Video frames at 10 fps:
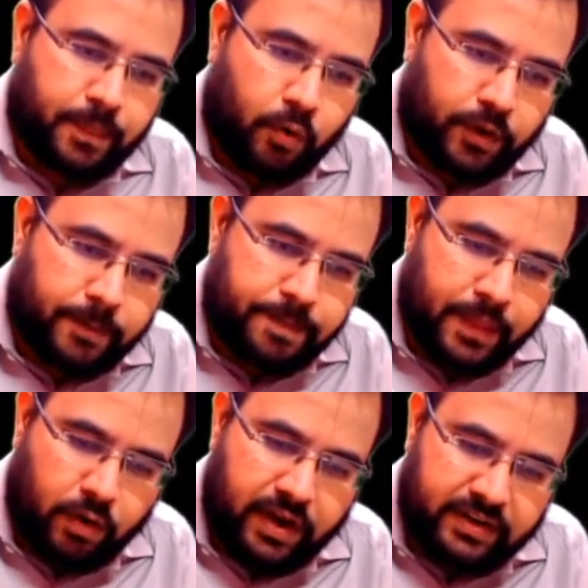Okay,
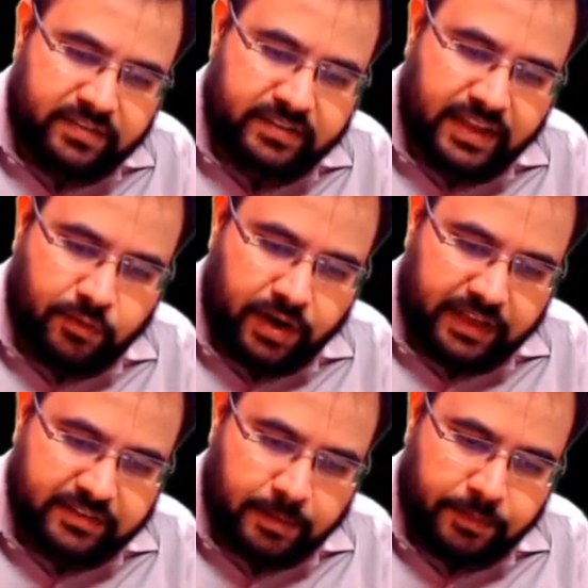now let's take one
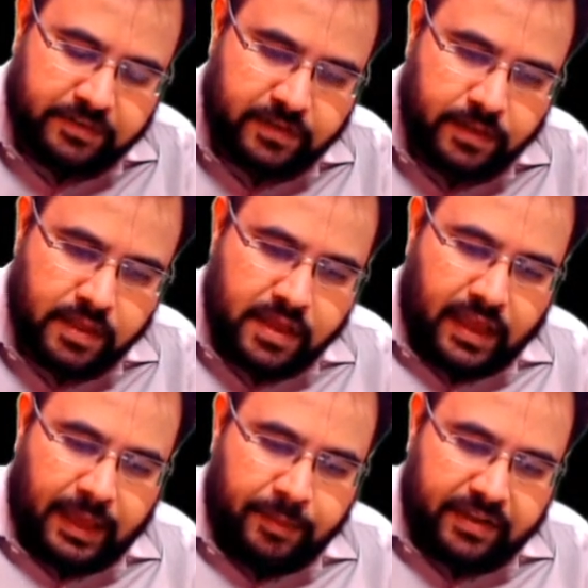example, sir.
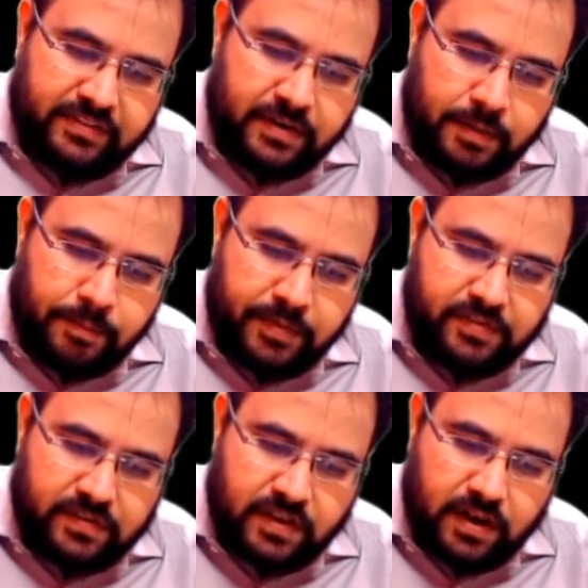Imagine
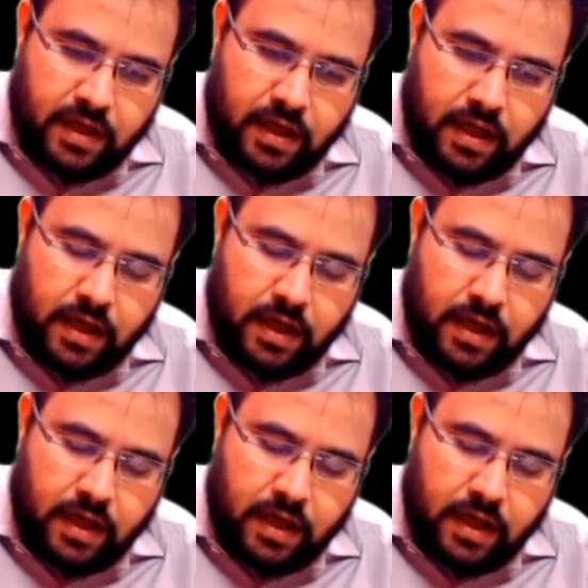Mr.